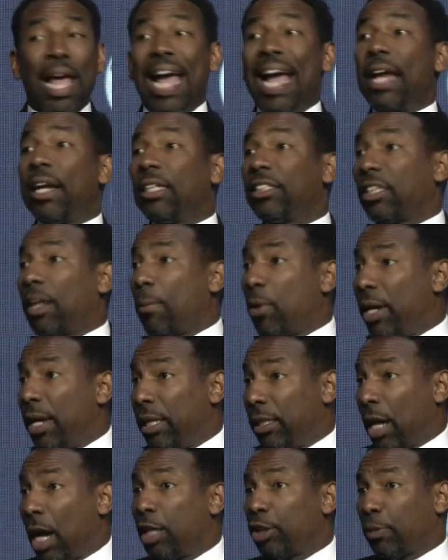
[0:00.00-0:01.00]
And a summer
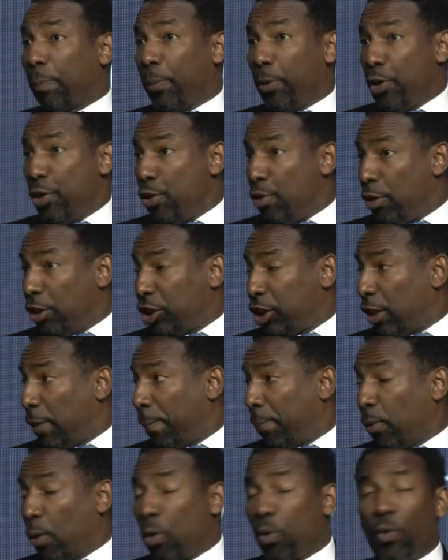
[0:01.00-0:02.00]
entrepreneurship
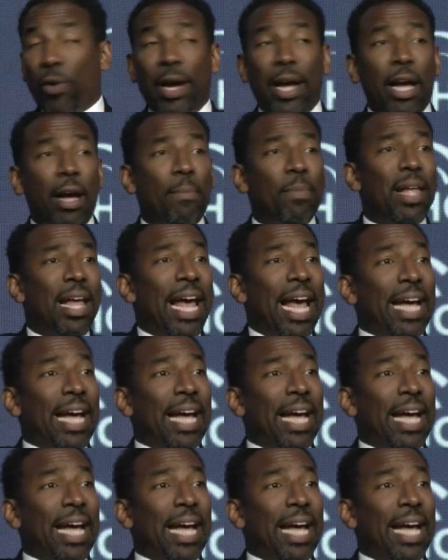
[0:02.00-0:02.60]
program